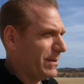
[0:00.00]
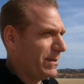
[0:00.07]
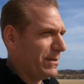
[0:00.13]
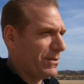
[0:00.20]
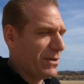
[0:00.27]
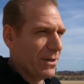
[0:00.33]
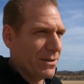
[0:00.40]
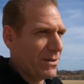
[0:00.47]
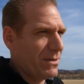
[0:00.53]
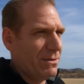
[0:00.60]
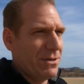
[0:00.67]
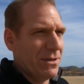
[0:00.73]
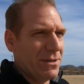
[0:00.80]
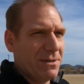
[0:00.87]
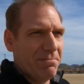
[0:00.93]

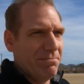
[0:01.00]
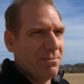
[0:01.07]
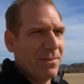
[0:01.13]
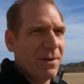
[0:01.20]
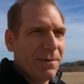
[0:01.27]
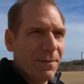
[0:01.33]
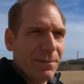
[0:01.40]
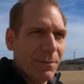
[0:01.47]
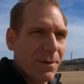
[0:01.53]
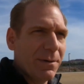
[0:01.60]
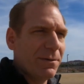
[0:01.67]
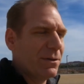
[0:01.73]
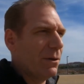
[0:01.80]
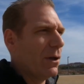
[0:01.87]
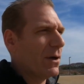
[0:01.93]
just
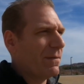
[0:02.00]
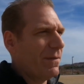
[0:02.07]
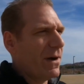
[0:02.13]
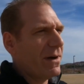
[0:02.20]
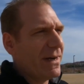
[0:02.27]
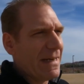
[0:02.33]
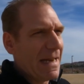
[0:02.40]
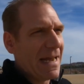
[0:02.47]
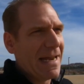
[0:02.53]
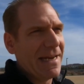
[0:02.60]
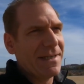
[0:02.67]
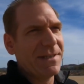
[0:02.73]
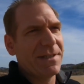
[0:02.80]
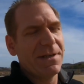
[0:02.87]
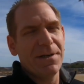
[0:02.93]
look very
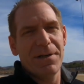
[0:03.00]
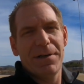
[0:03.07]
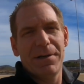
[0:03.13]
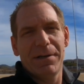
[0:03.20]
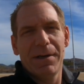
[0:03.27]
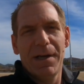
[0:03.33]
nice. They're